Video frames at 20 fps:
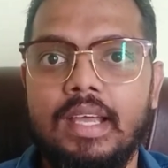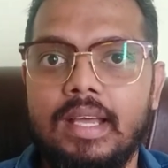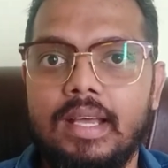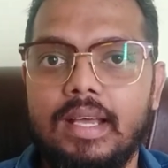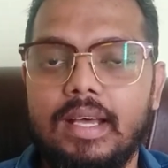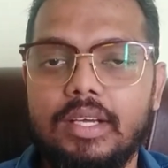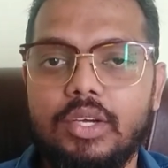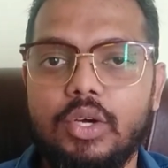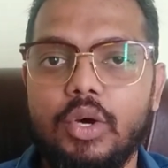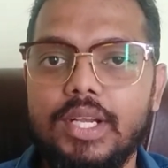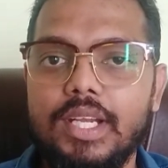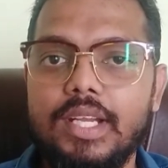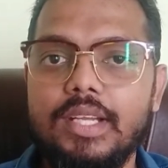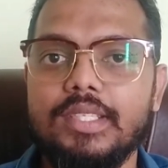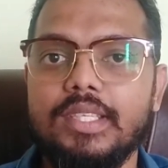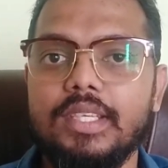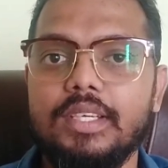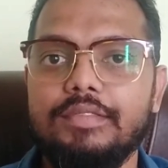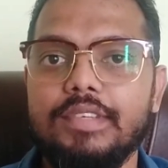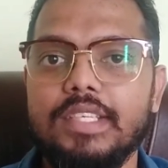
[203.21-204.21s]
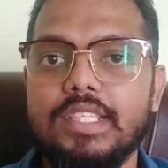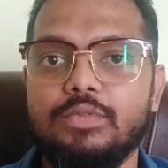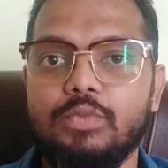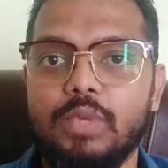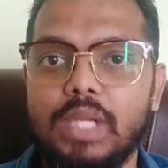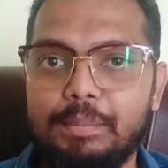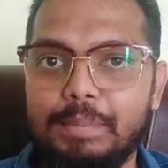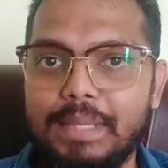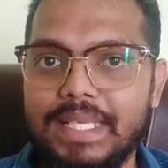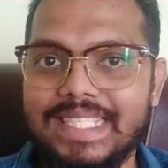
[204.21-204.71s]
A courier service
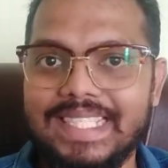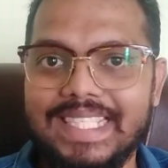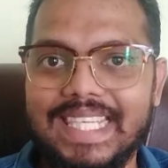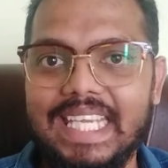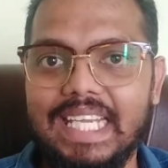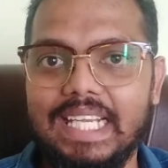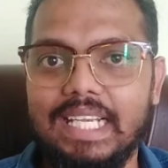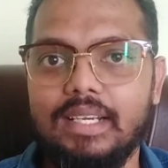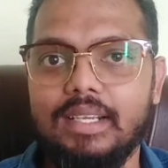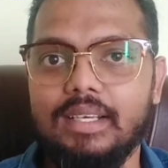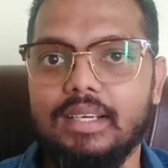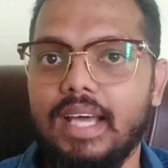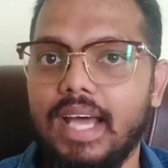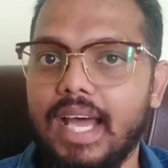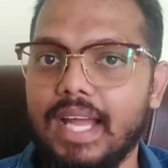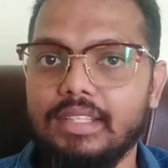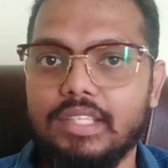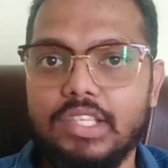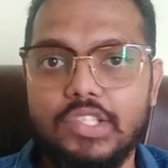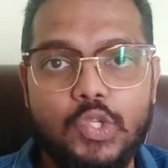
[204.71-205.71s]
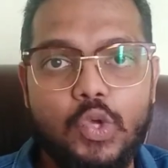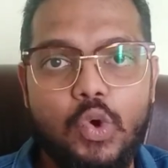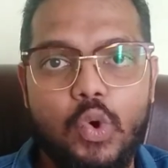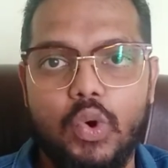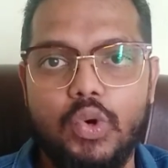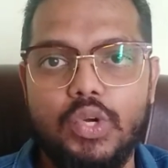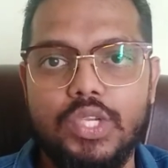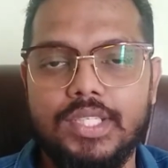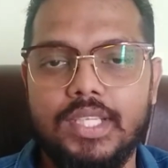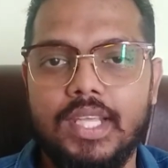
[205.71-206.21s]
will be sealed at the
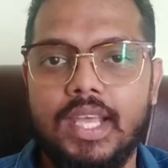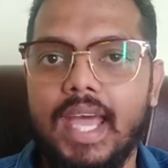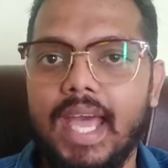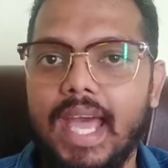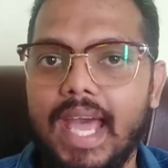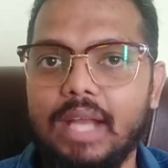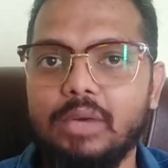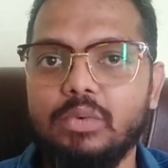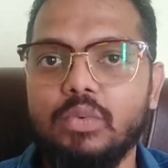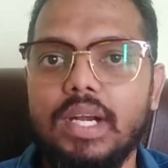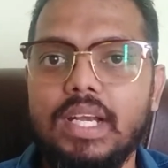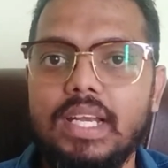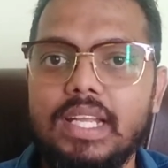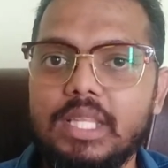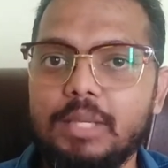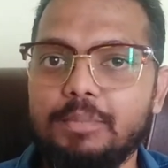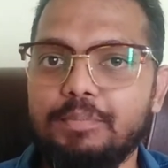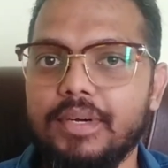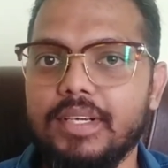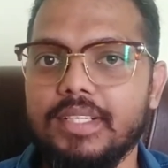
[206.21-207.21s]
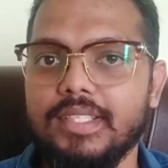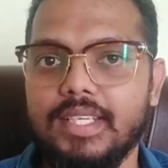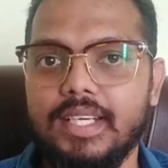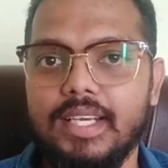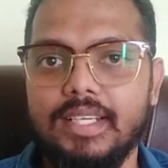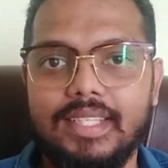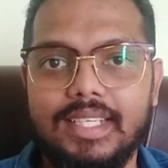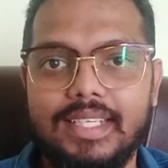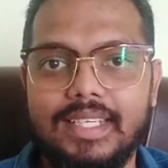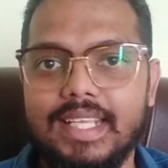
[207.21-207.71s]
source and only the person
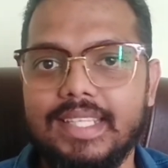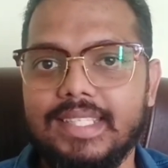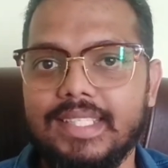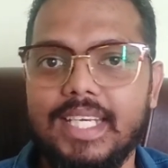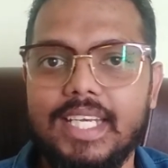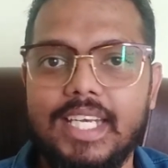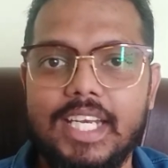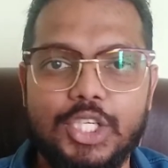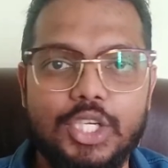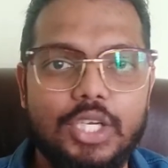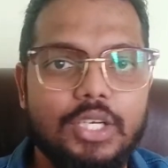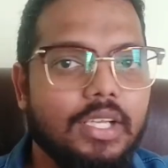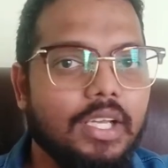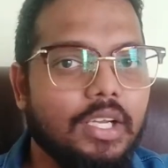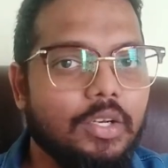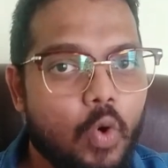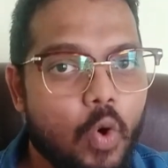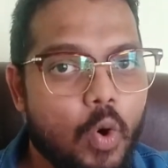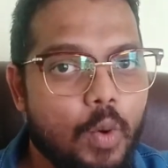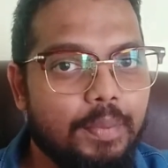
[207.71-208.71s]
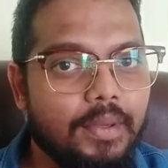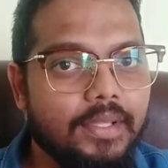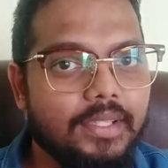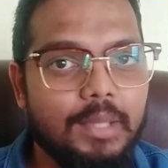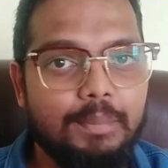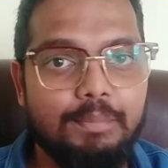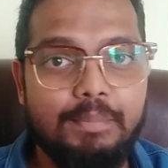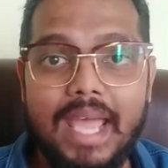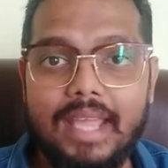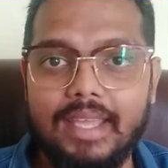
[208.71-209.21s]
at the destination can open the
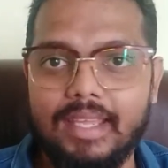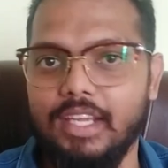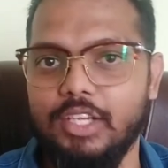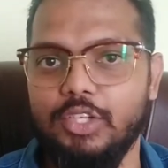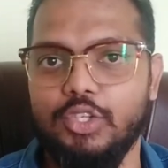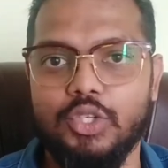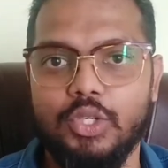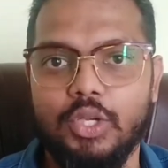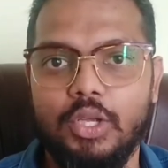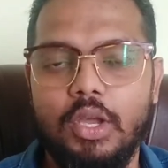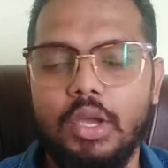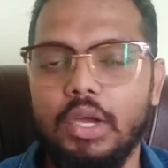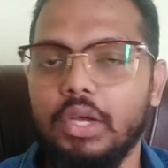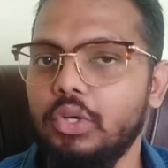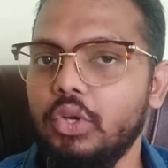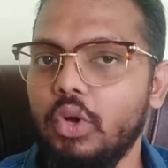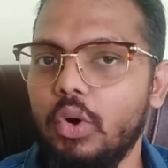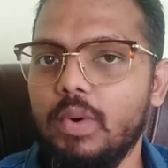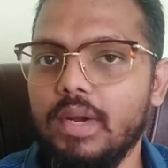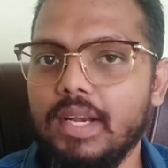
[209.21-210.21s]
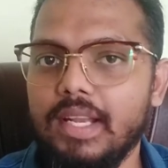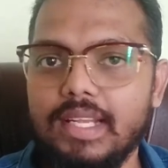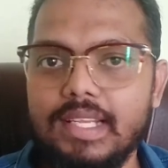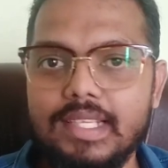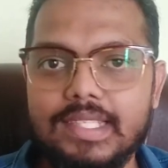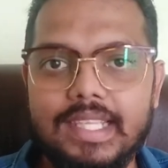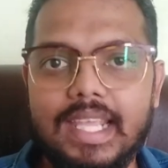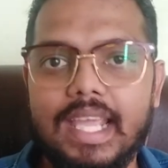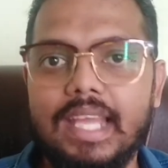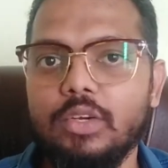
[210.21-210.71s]
package. No one
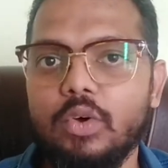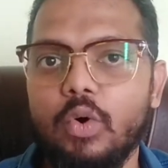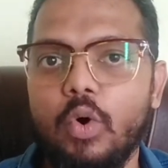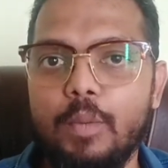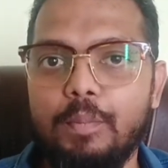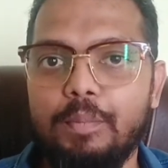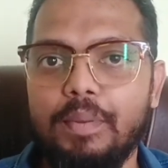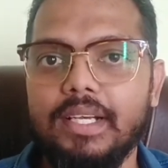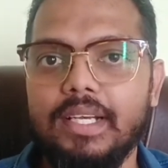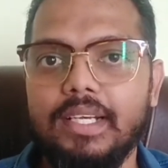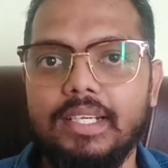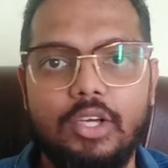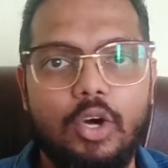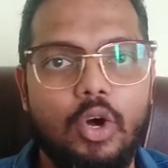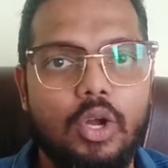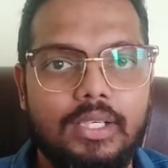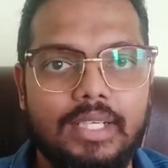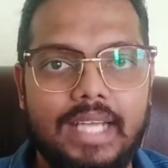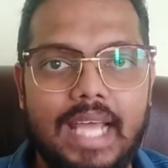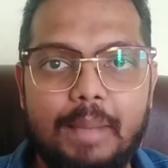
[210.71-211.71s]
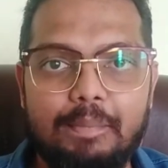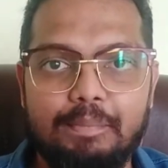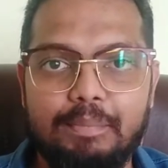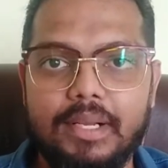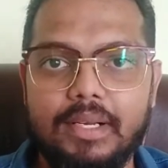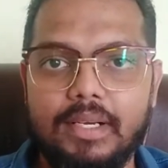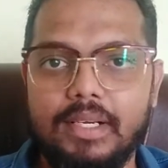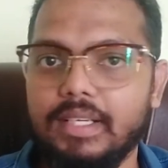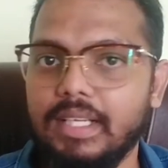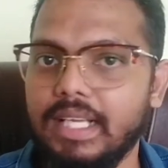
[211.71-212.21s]
else can open it or
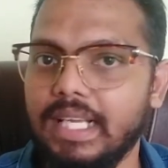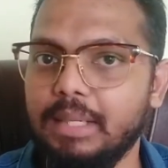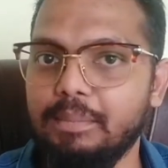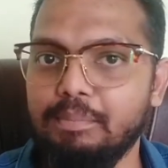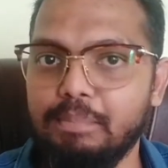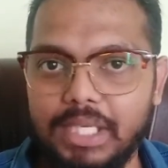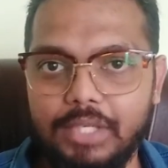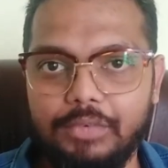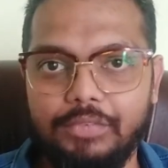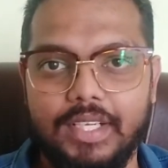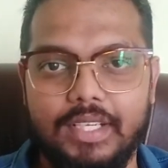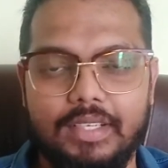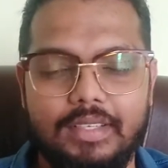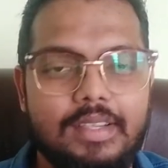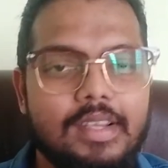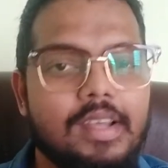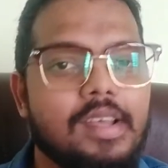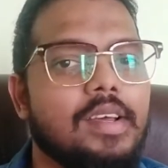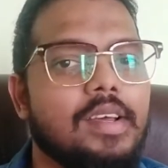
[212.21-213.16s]
tamper it in between.